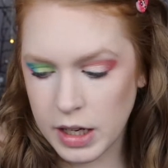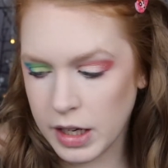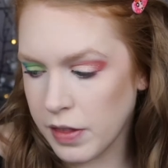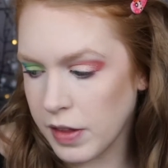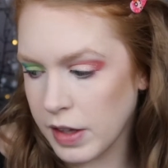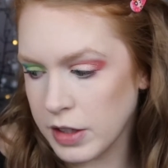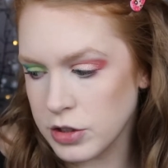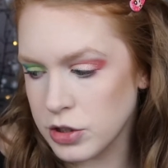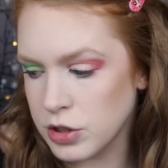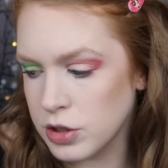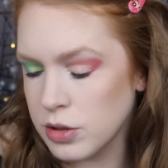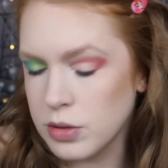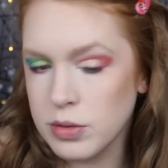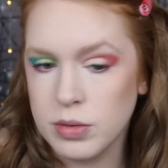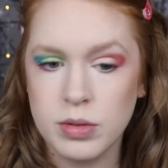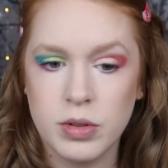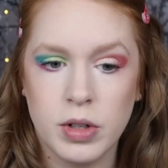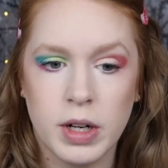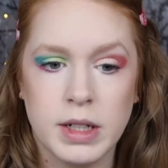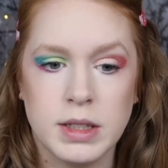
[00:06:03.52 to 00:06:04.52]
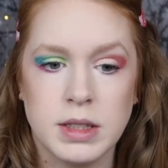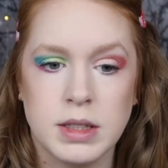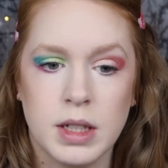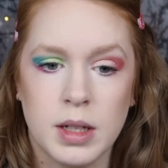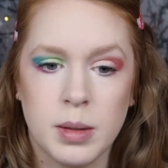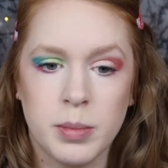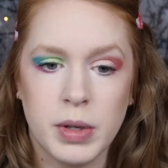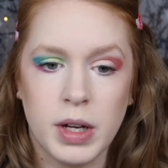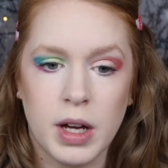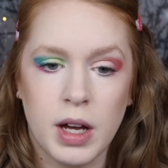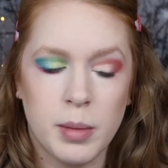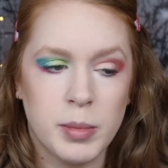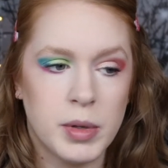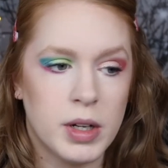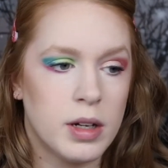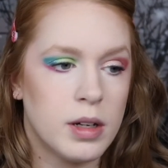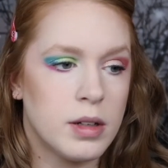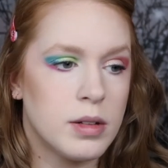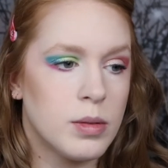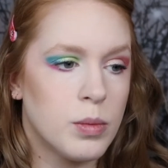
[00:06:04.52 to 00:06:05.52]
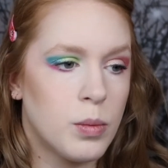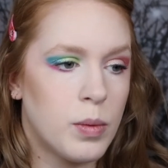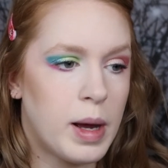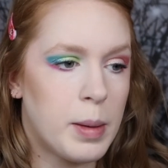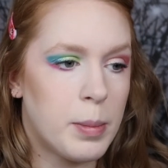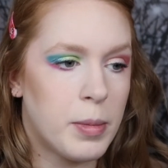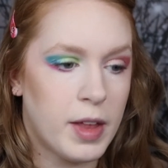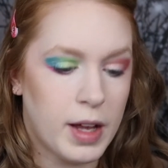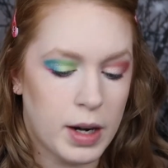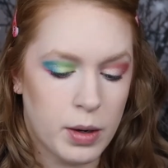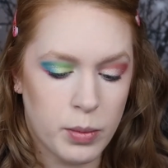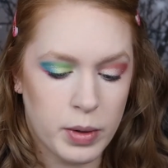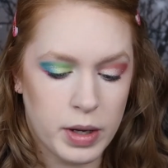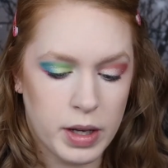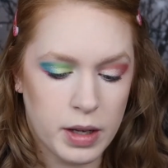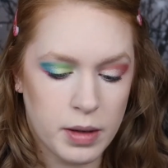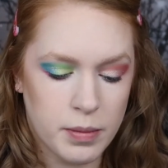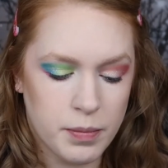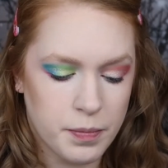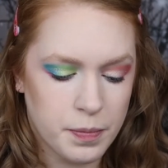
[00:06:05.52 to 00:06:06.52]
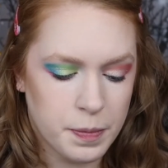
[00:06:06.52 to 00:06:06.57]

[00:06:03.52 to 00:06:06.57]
anything too crazy, but I'm going to wipe that away.